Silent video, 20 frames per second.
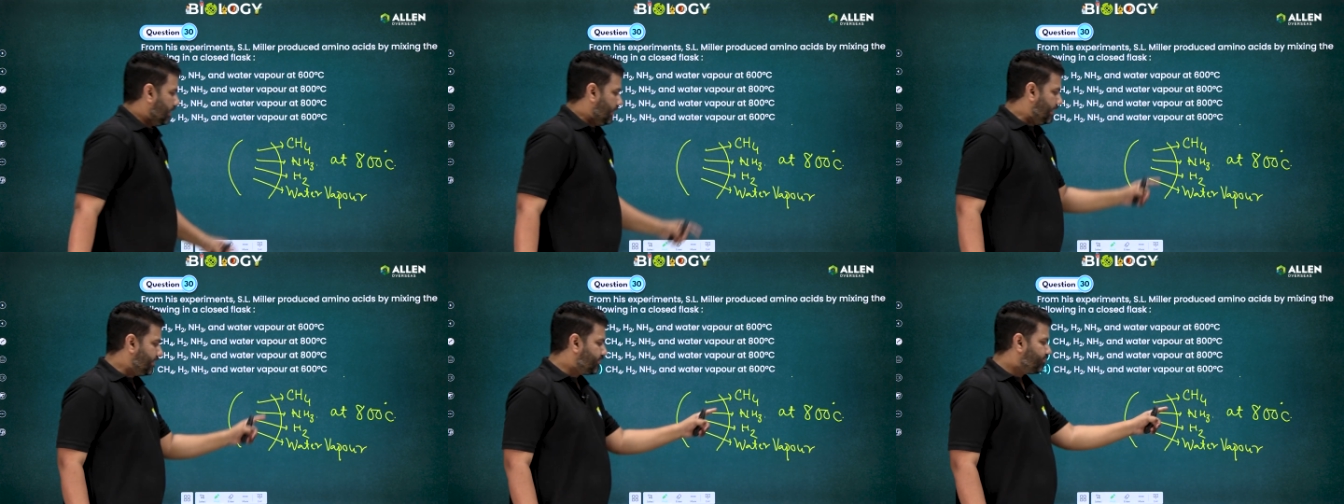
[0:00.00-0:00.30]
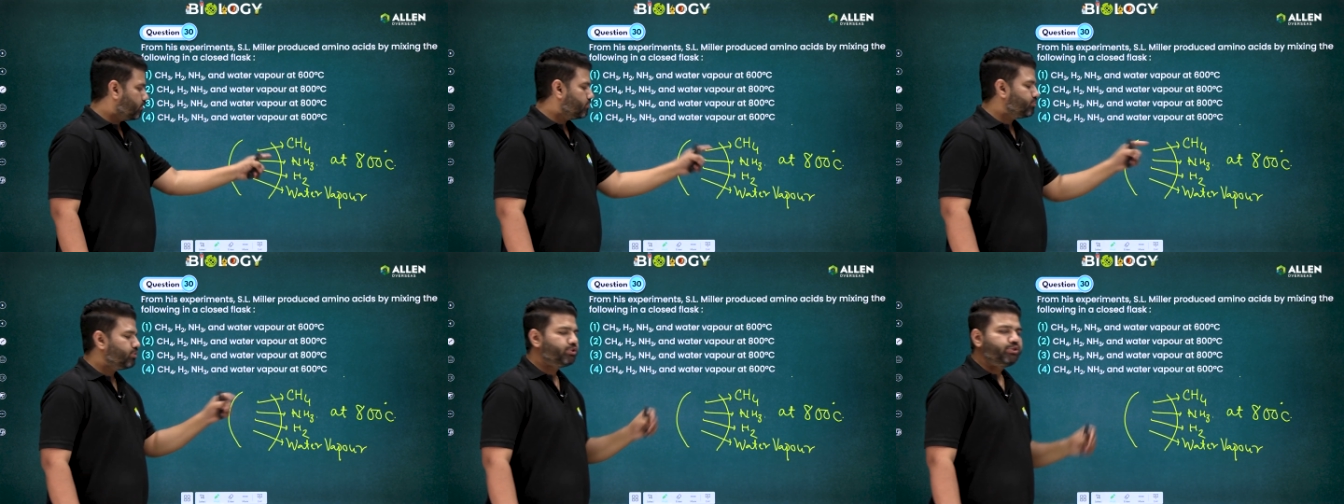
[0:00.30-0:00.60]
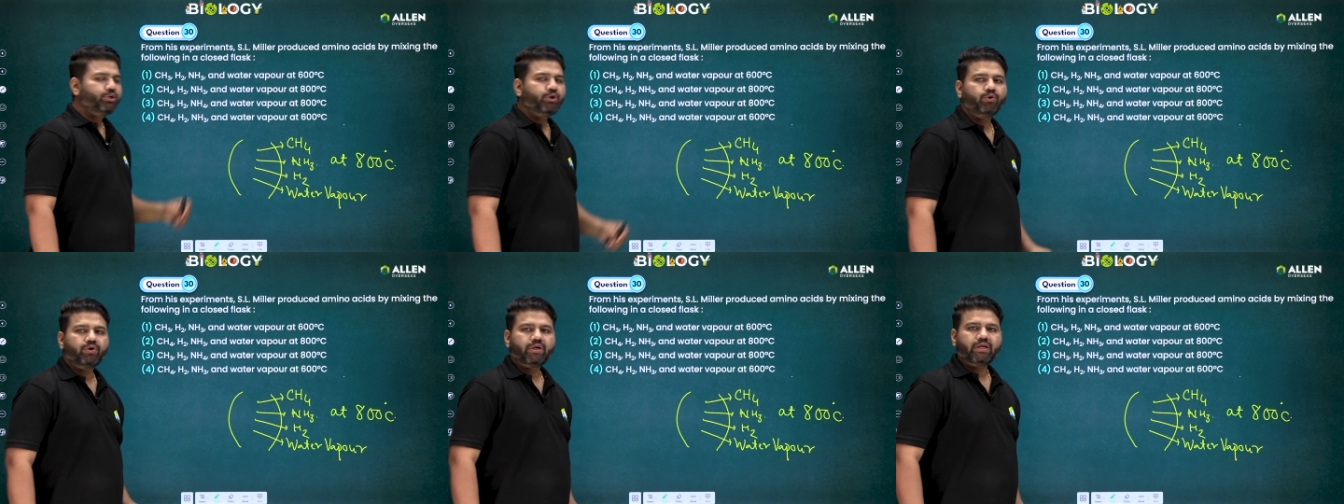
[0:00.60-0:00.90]
This was the
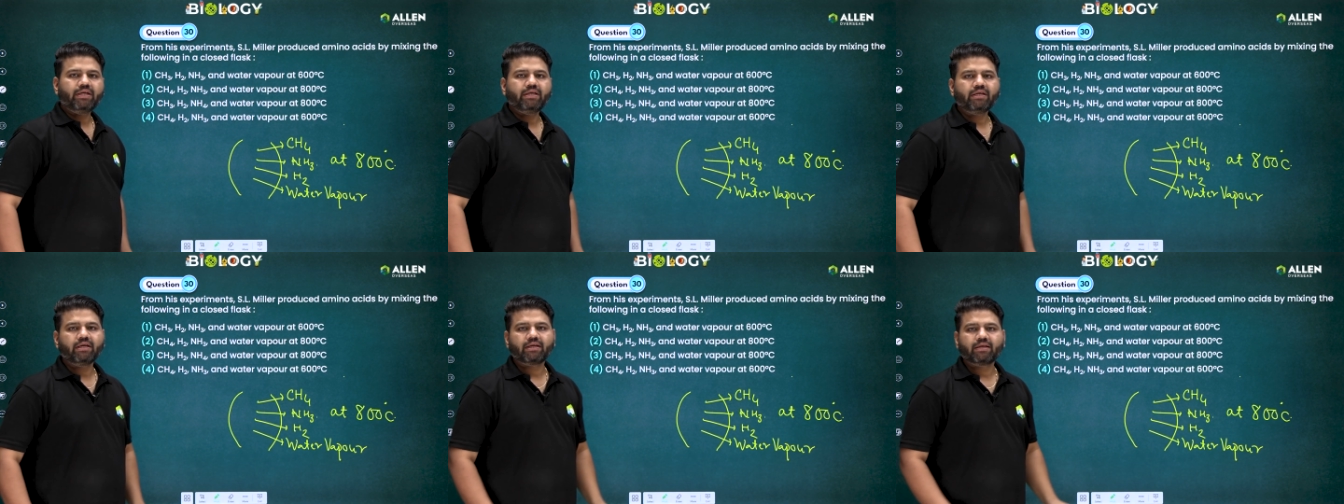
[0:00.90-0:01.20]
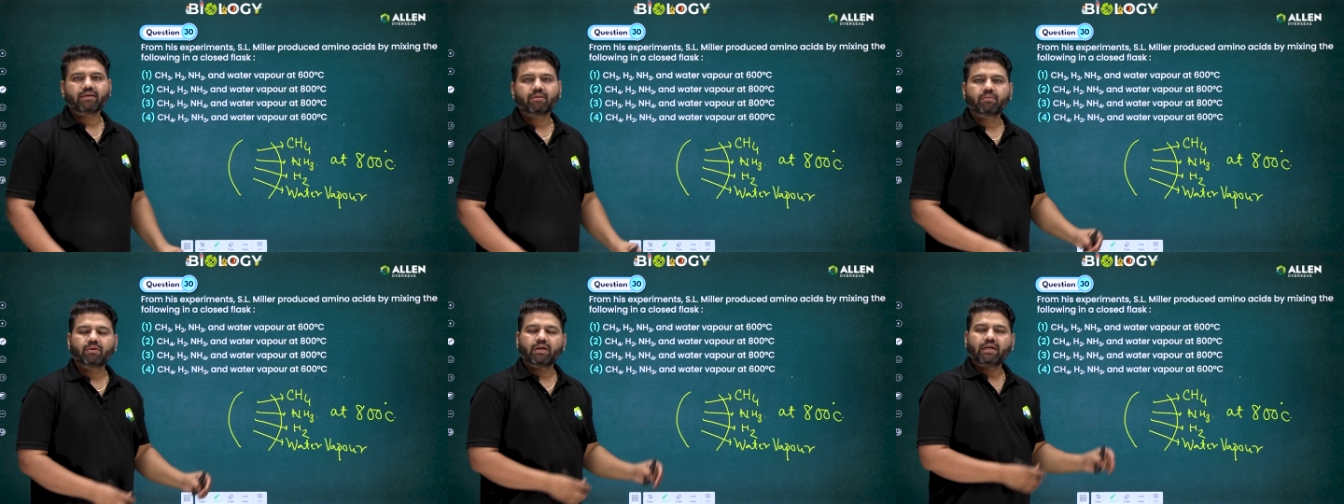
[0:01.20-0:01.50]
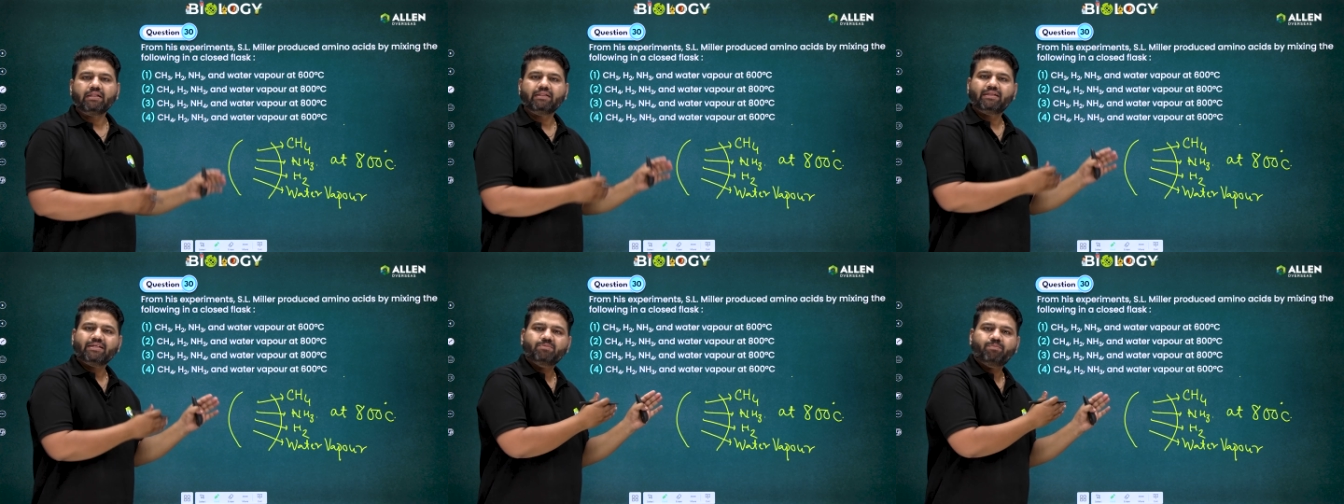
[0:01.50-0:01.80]
theory
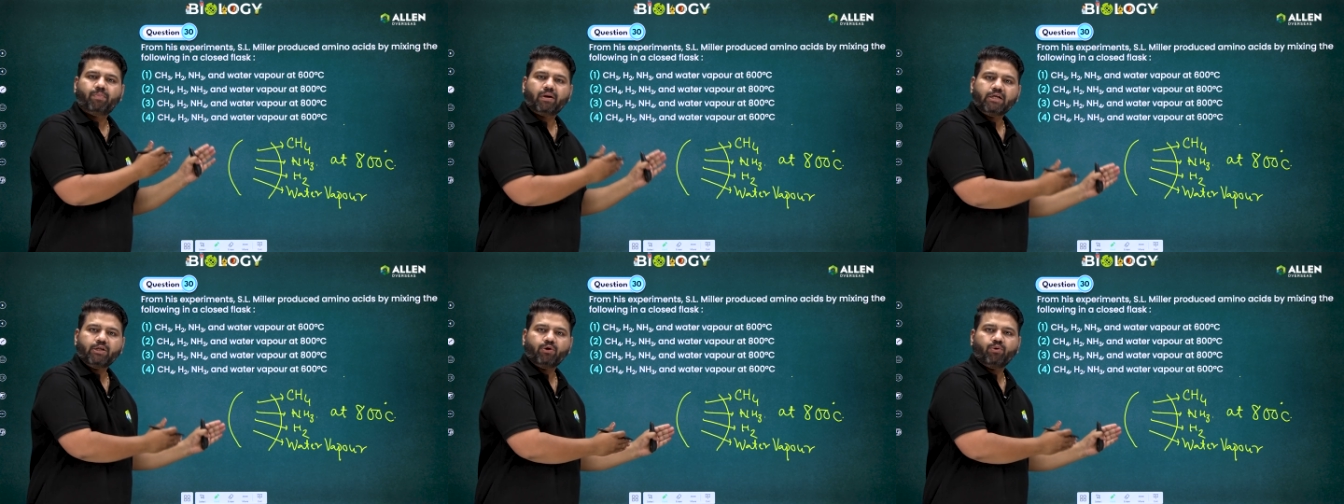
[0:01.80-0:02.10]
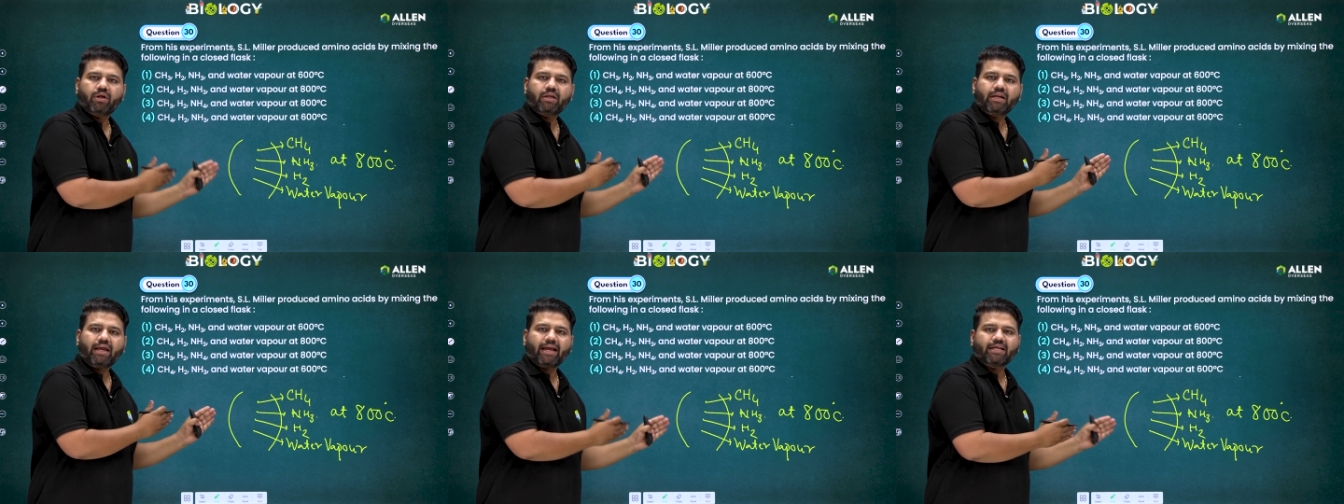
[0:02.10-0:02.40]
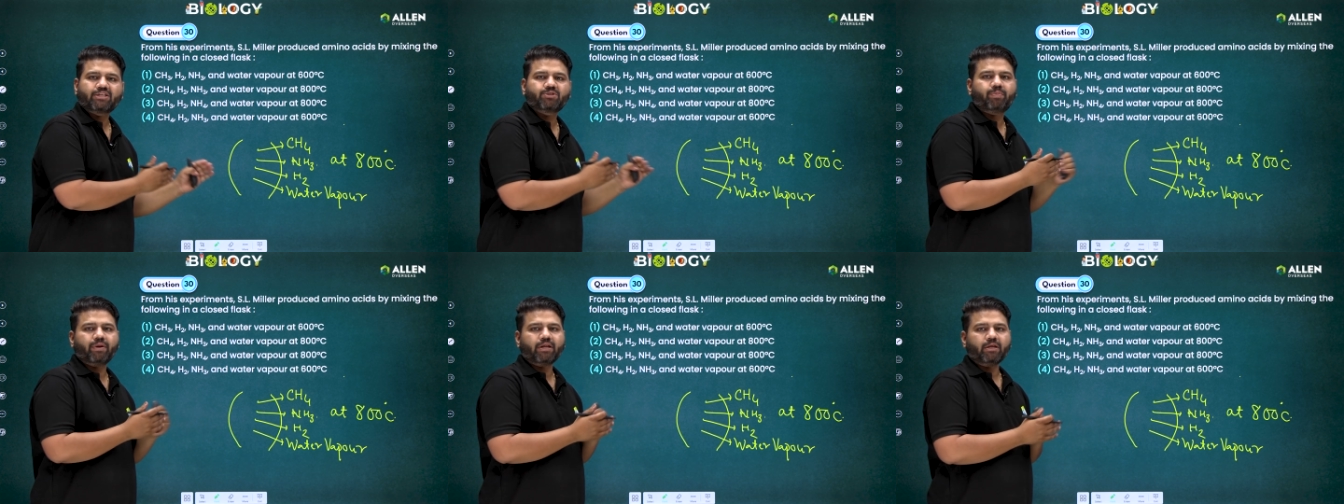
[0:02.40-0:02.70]
in this particular
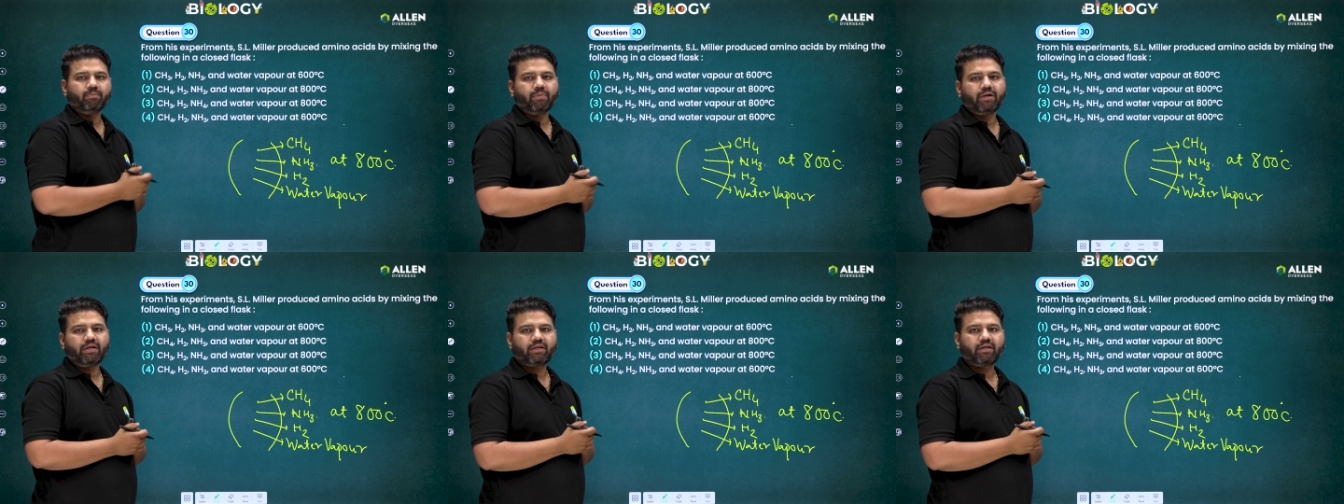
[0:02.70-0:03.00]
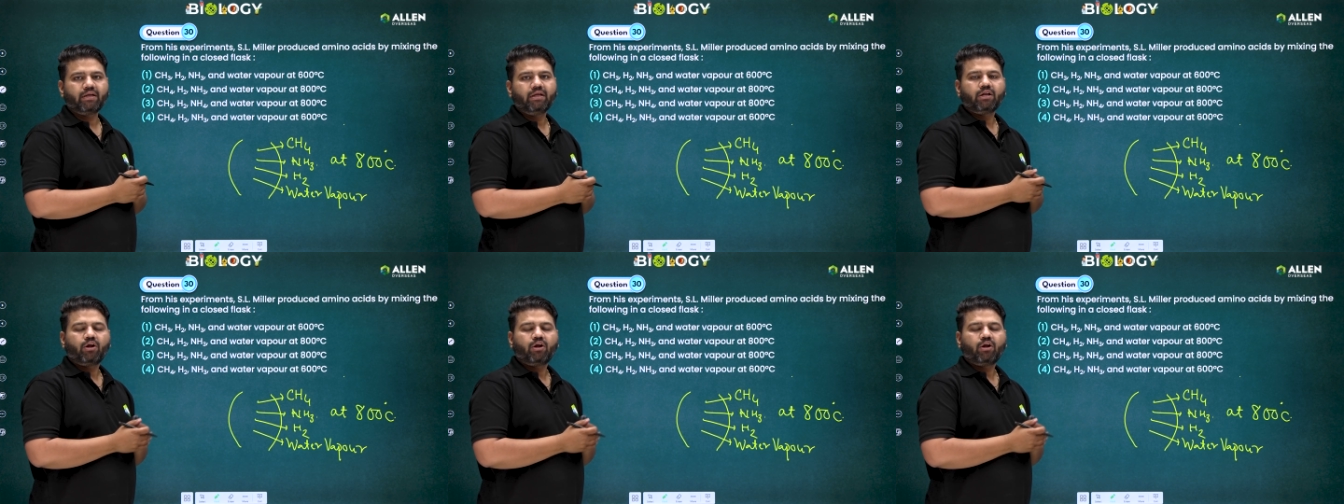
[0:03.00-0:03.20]
experiment.